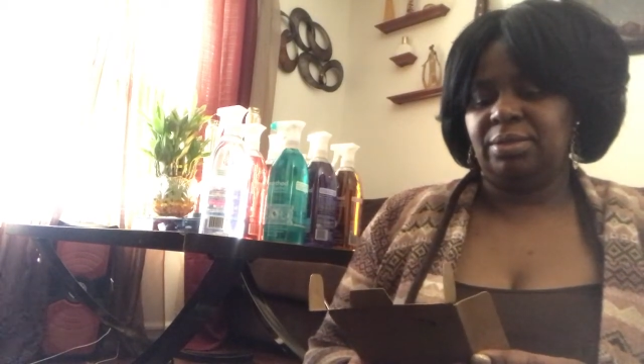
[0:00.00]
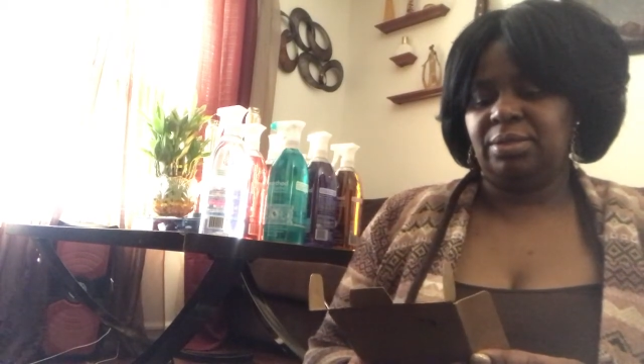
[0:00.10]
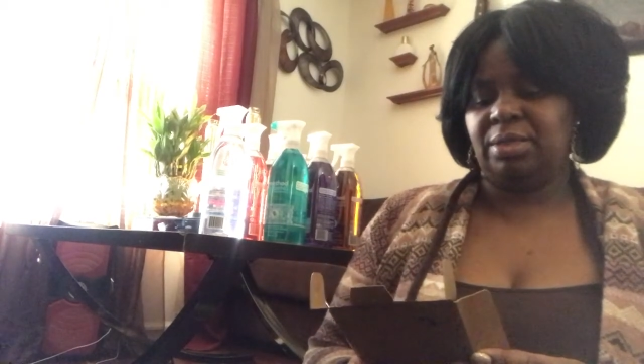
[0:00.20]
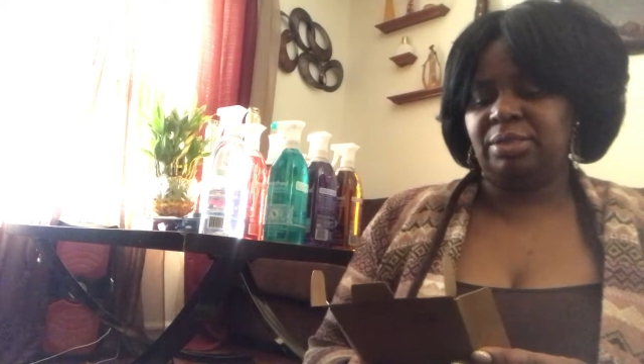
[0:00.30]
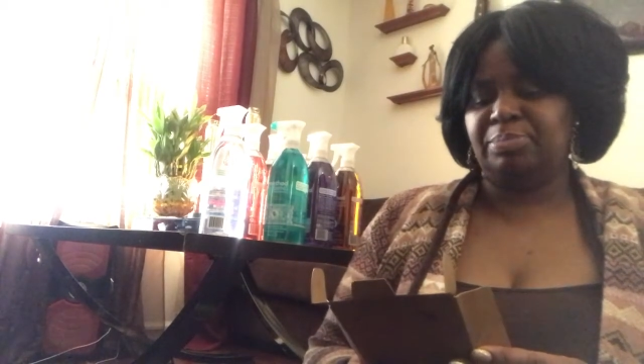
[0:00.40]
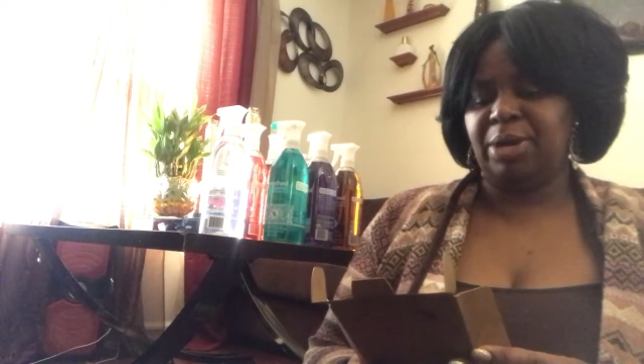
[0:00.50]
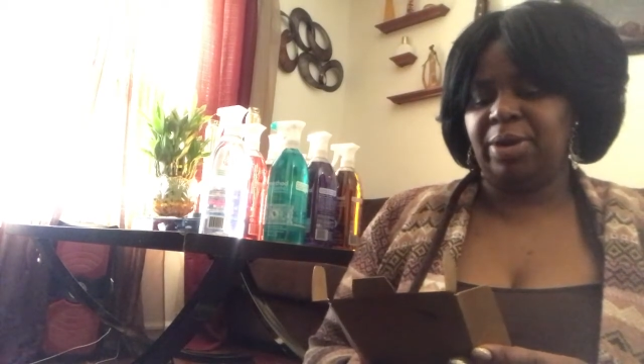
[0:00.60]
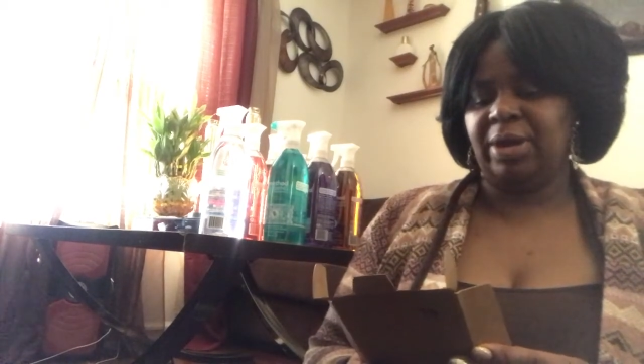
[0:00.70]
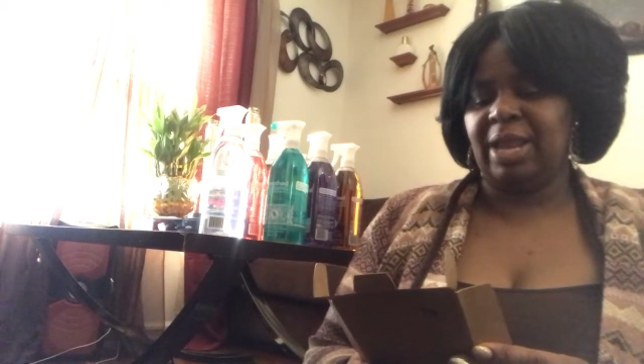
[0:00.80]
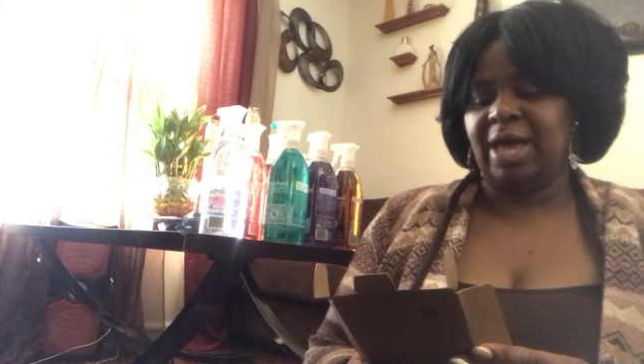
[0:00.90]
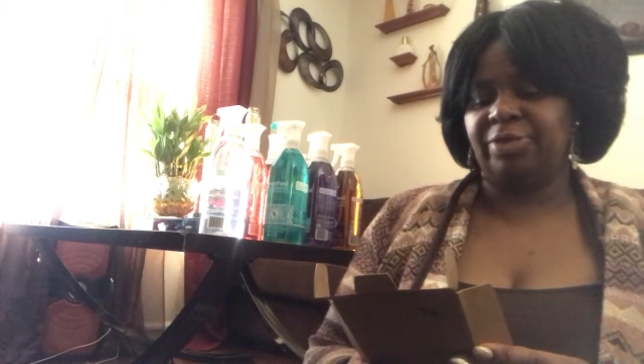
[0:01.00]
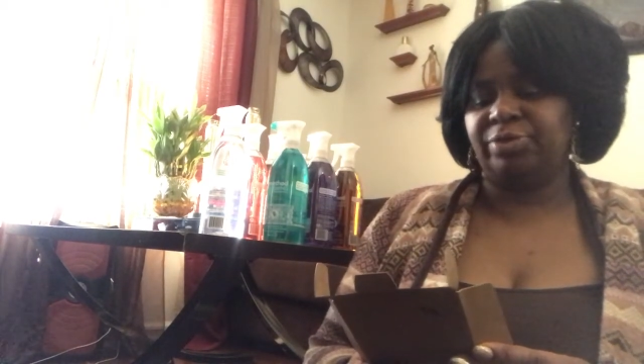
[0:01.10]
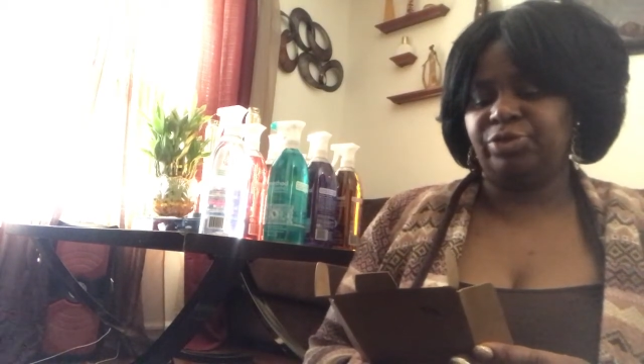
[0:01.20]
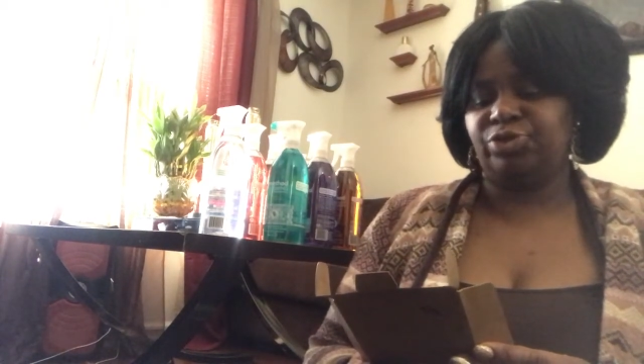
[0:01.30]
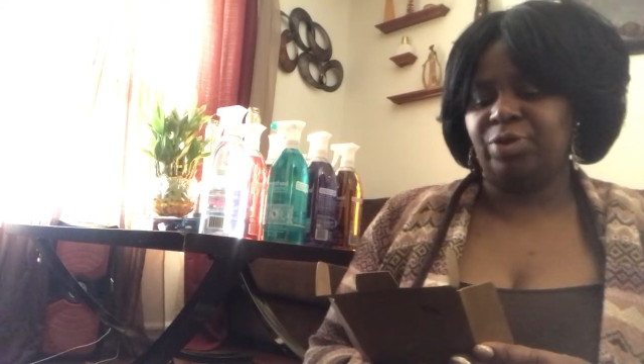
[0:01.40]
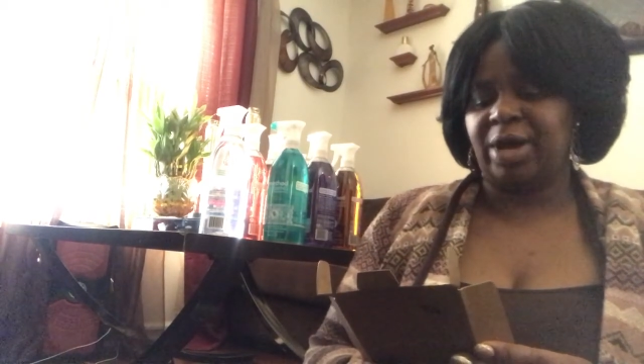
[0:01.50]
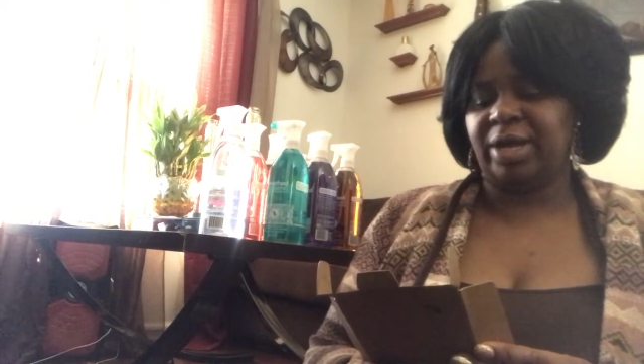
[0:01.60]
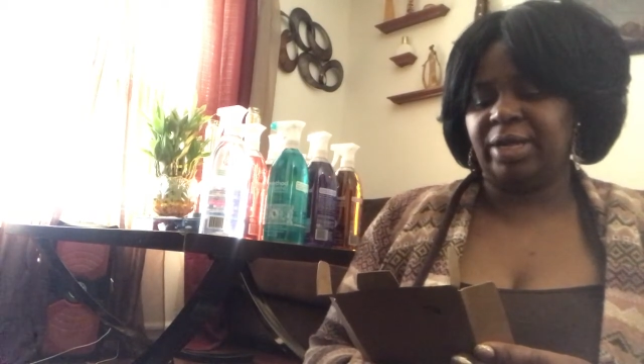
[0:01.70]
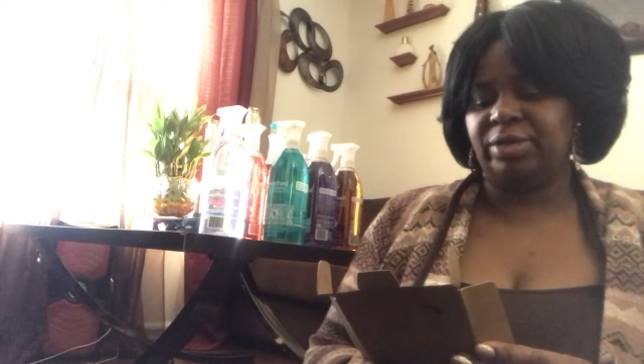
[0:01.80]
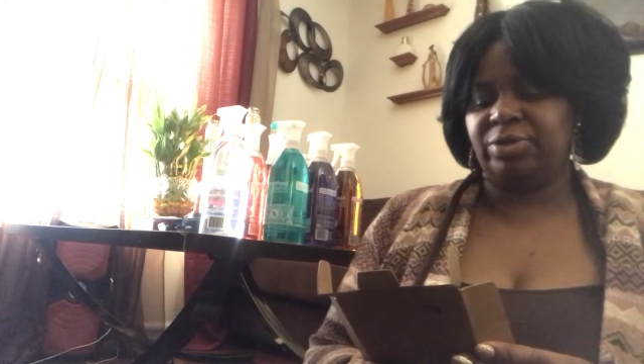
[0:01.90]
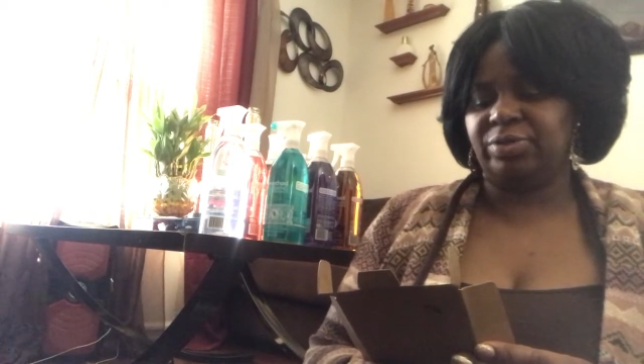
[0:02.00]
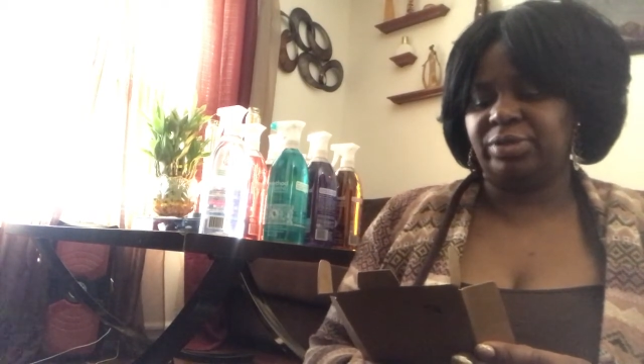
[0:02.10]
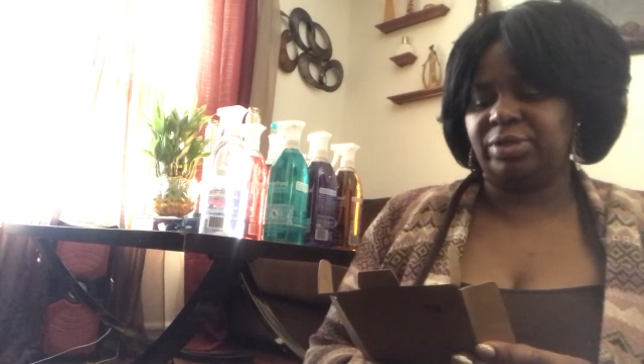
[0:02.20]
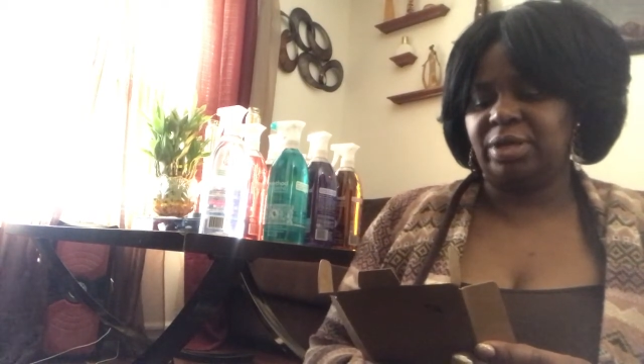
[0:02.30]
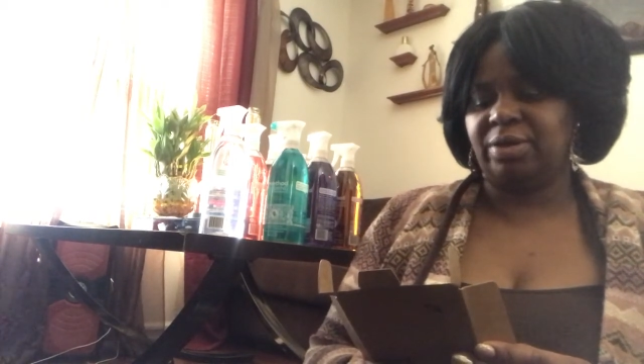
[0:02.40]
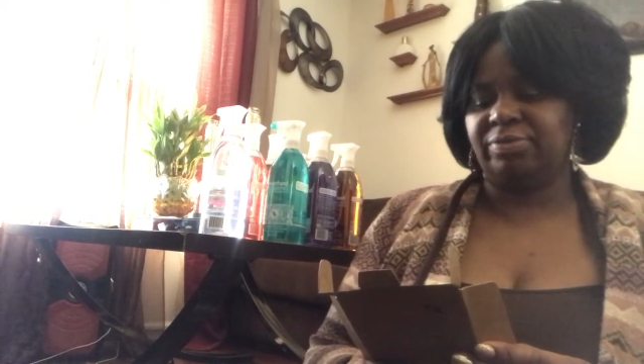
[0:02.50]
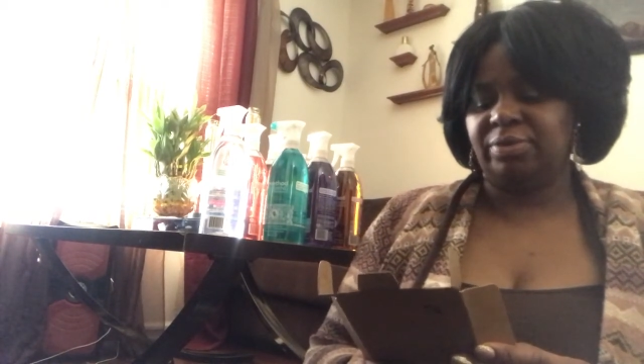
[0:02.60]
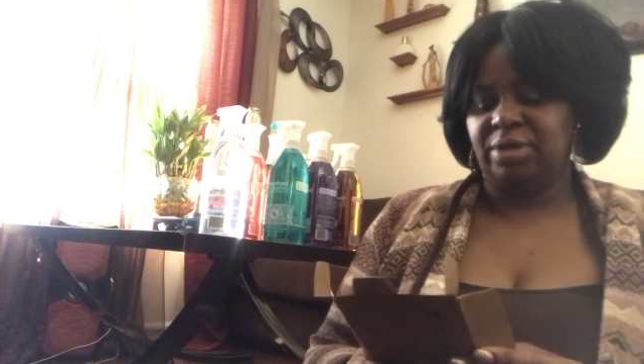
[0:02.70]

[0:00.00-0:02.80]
This berry lathers, try it yourself.